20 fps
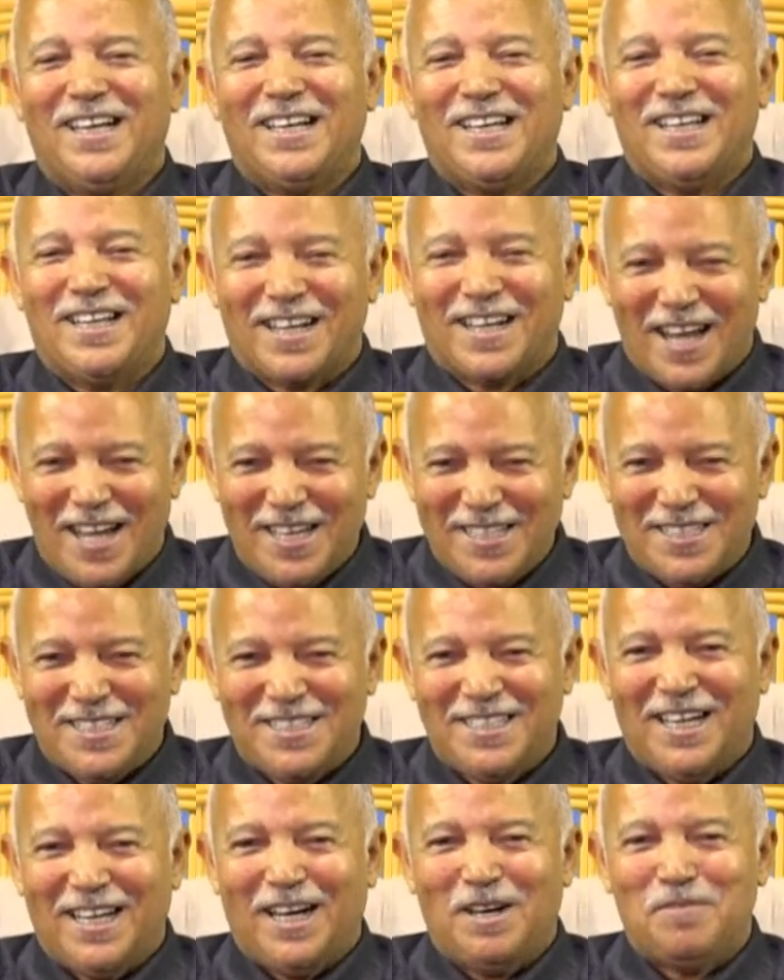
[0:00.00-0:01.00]

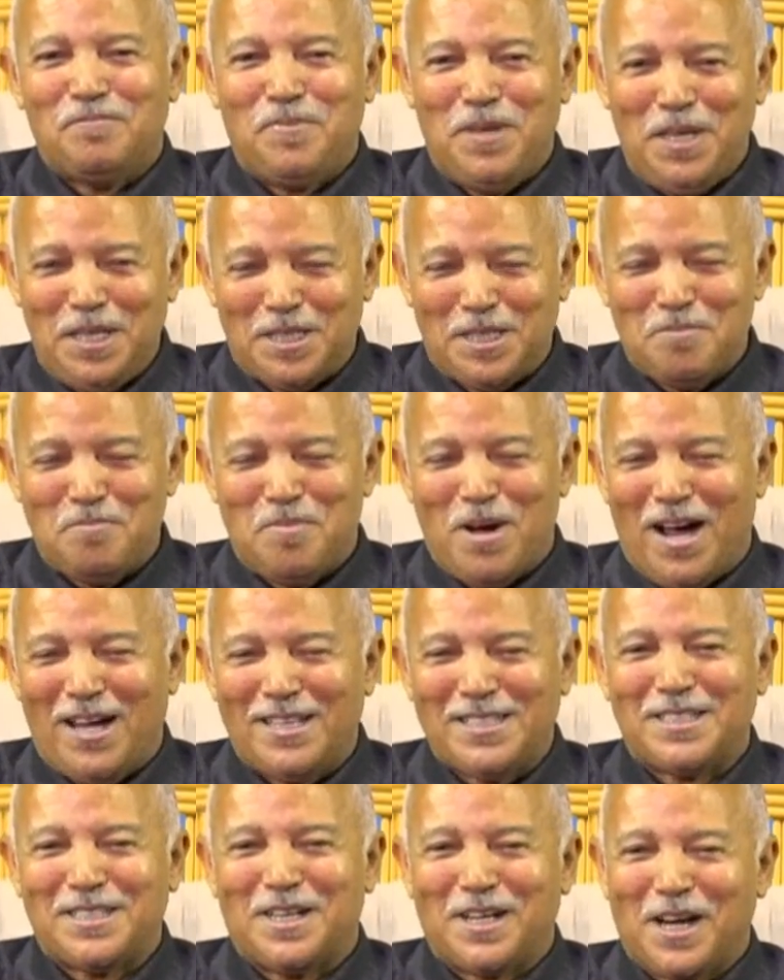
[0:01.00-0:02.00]
Grace uh, Peter
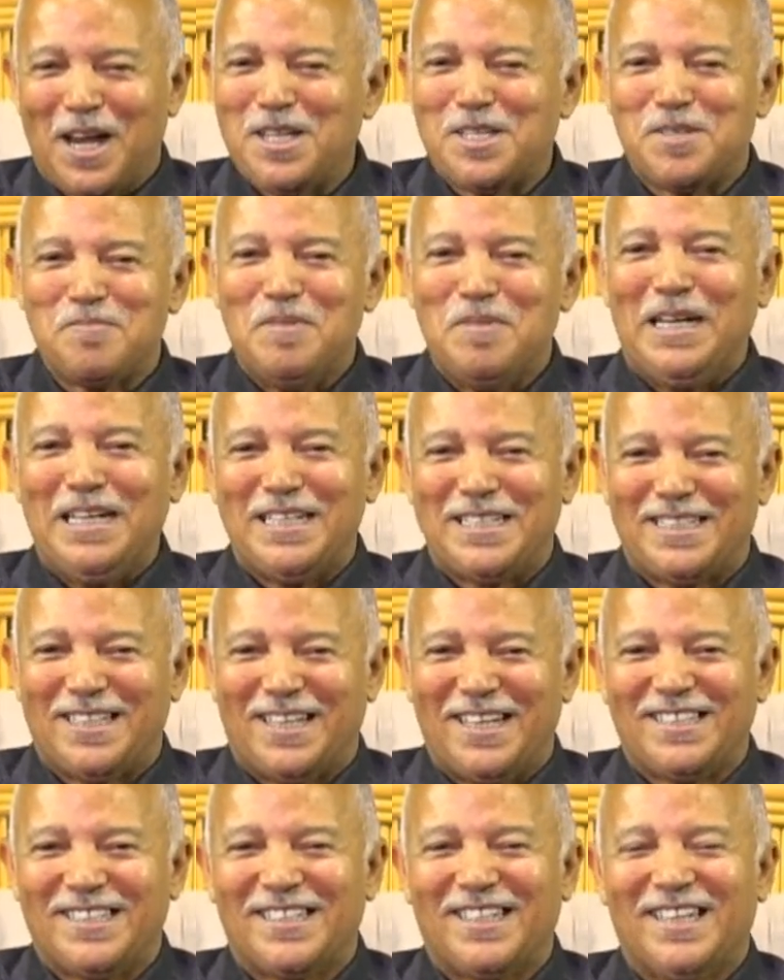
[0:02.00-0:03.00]
Barnes, Grace
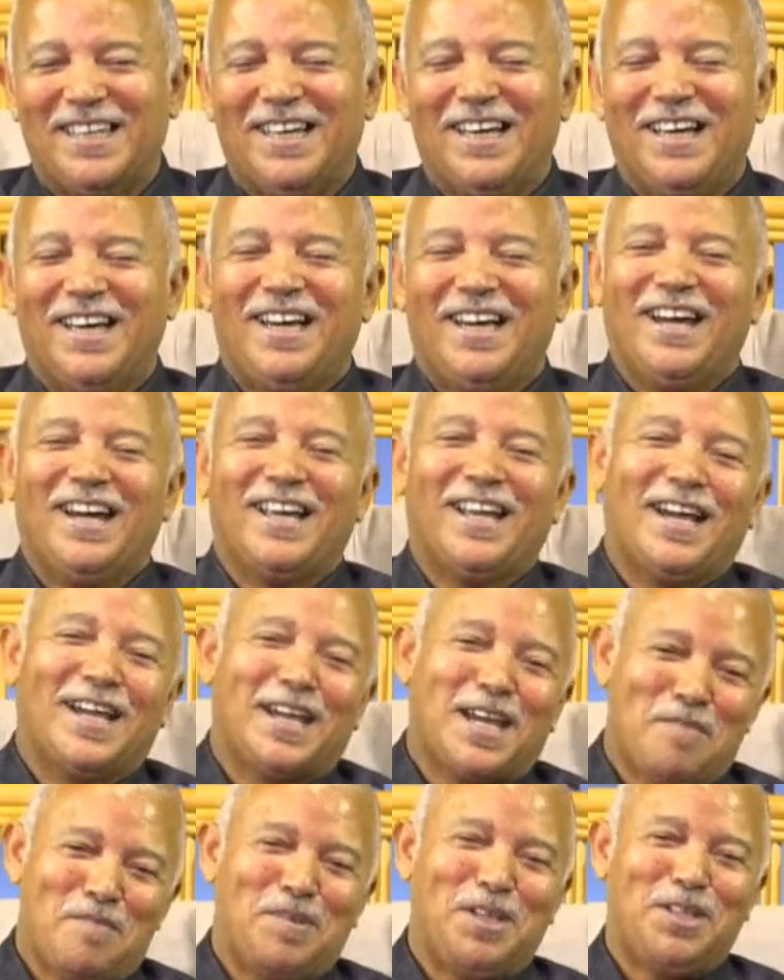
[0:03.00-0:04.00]
Ministries. And I
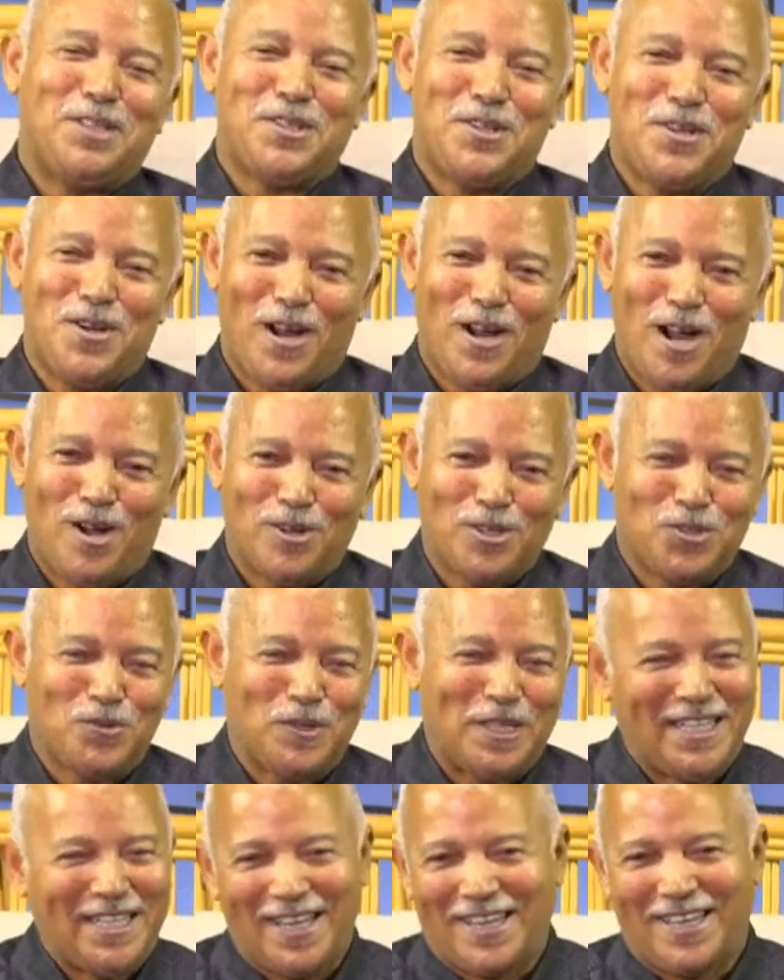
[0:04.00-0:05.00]
come into your house
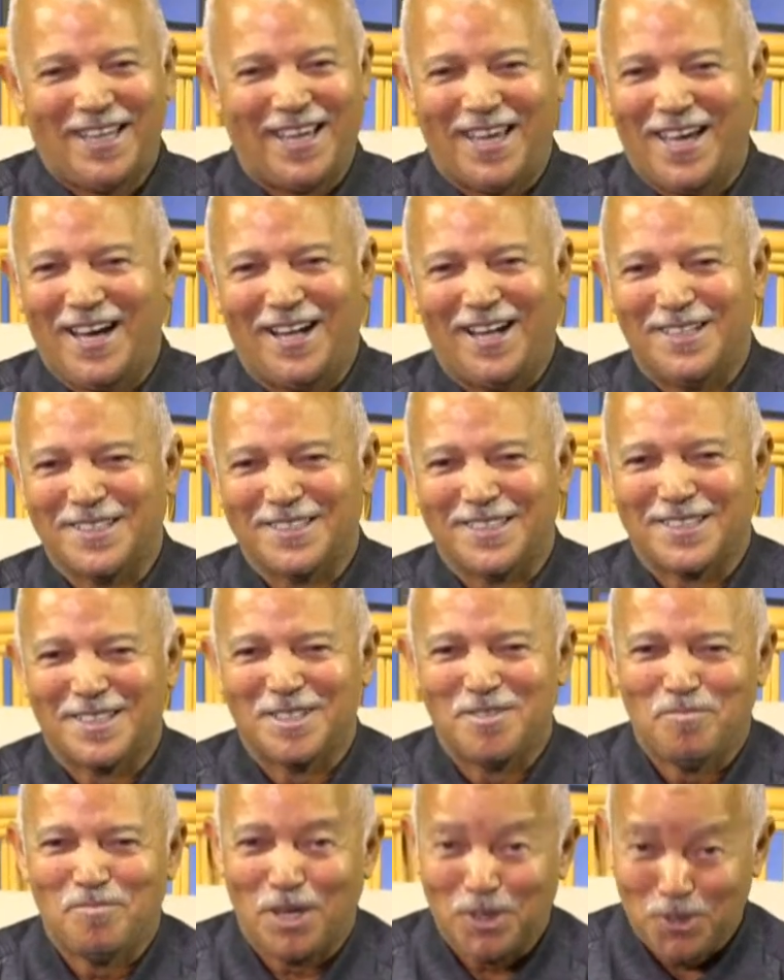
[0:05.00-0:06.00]
with nothing
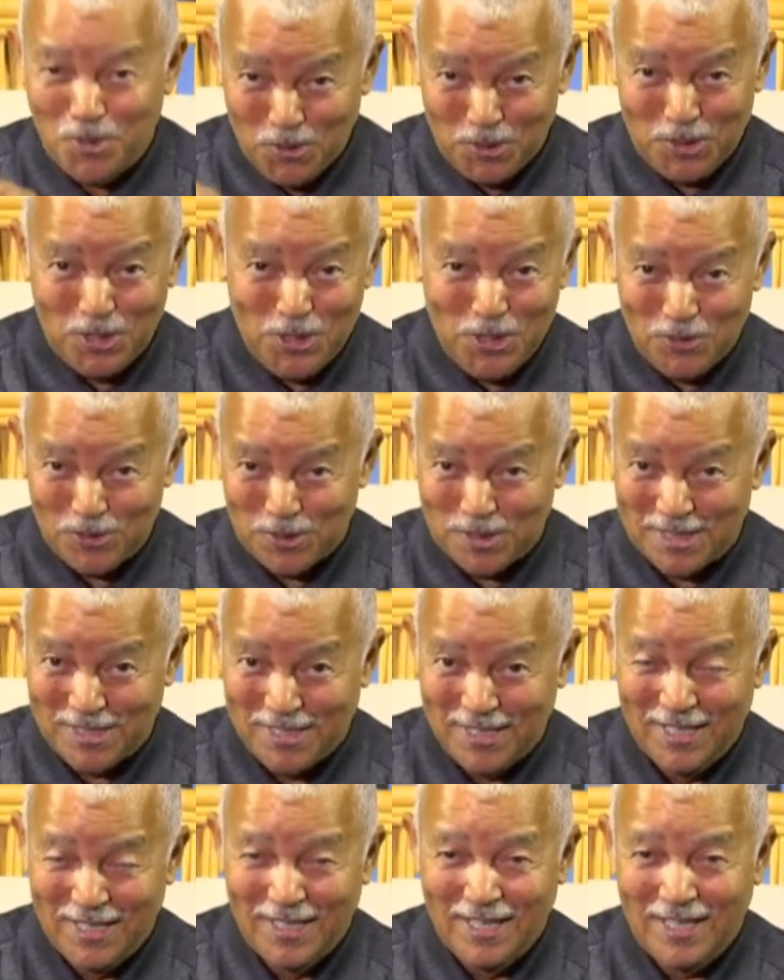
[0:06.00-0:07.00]
else but good news.
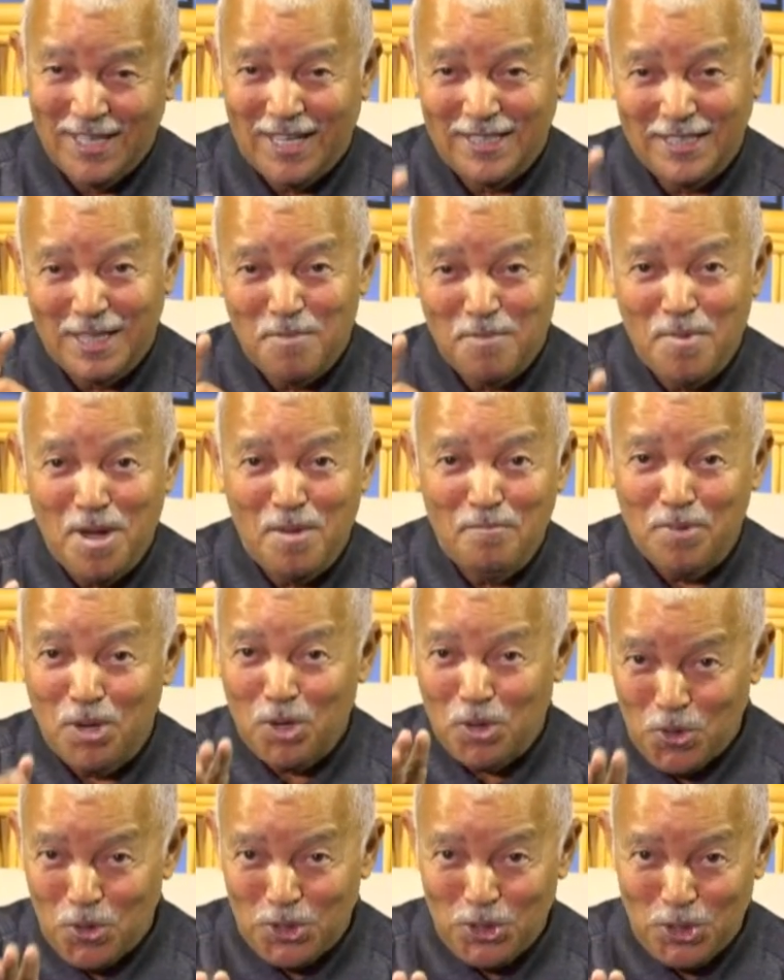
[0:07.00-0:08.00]
And remember,
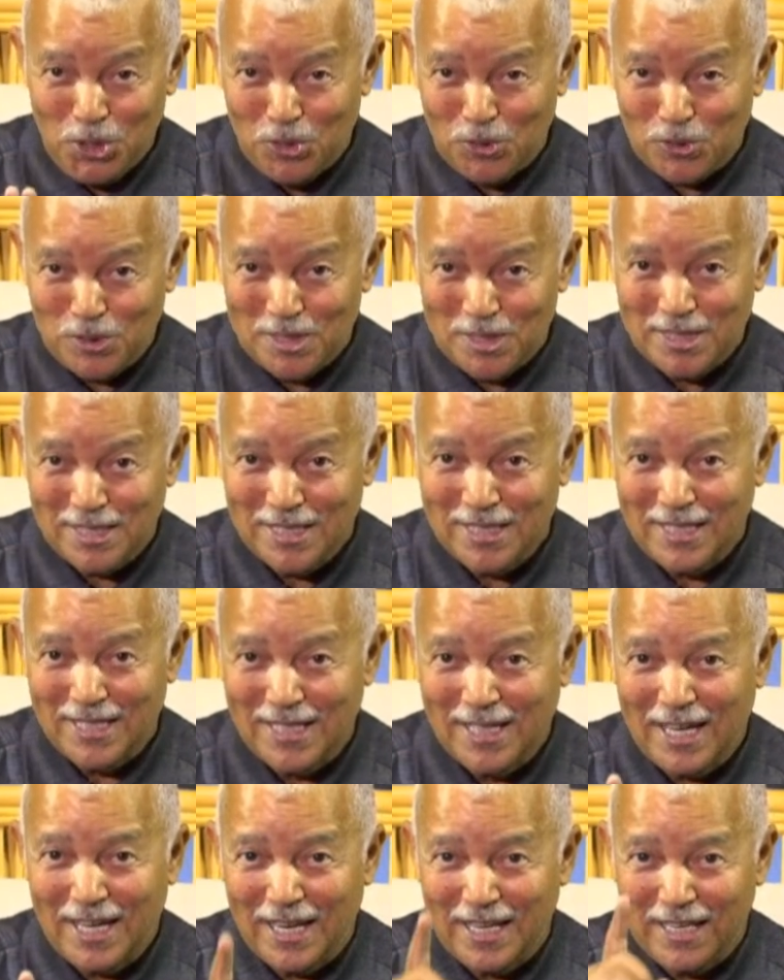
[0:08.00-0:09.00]
good news
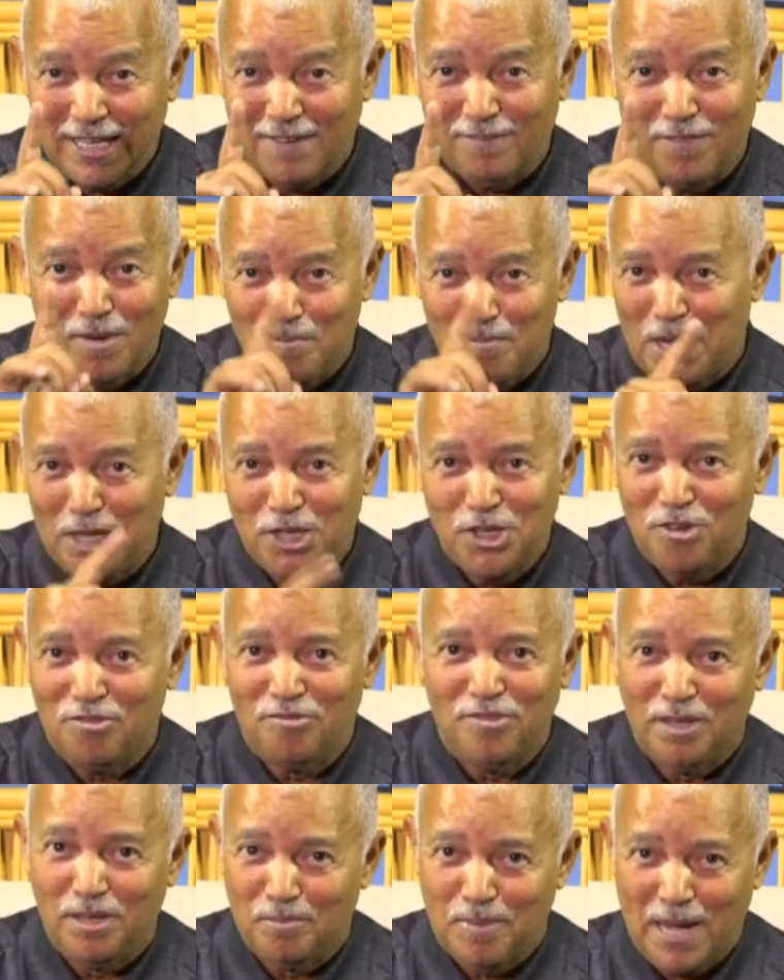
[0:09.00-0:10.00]
can never make you
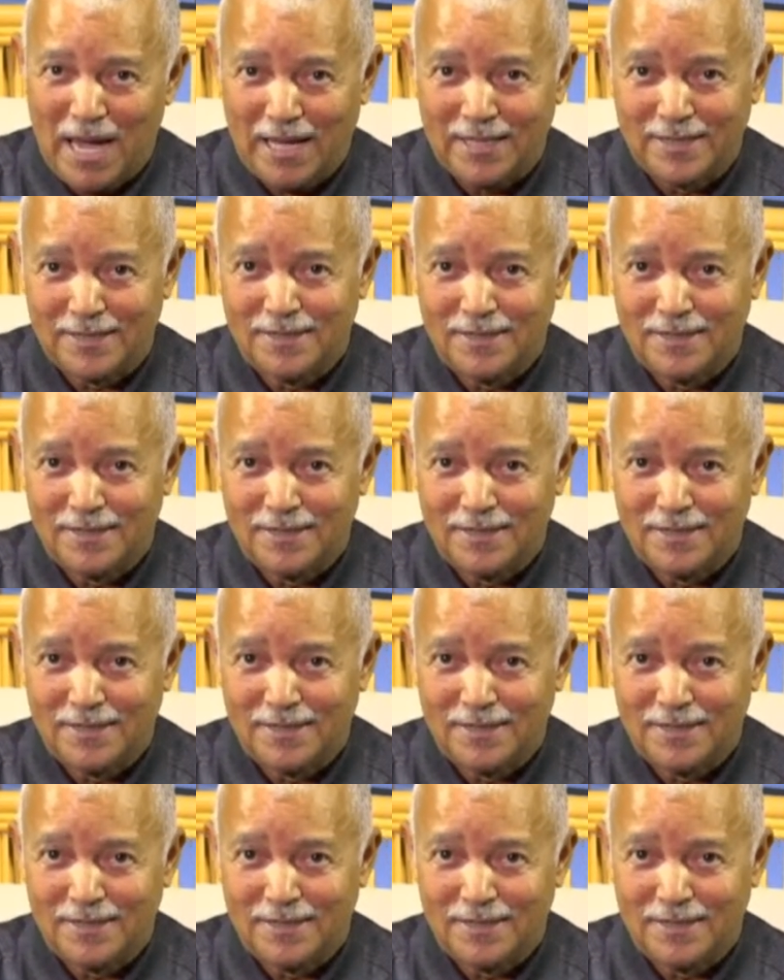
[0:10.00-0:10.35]
feel bad.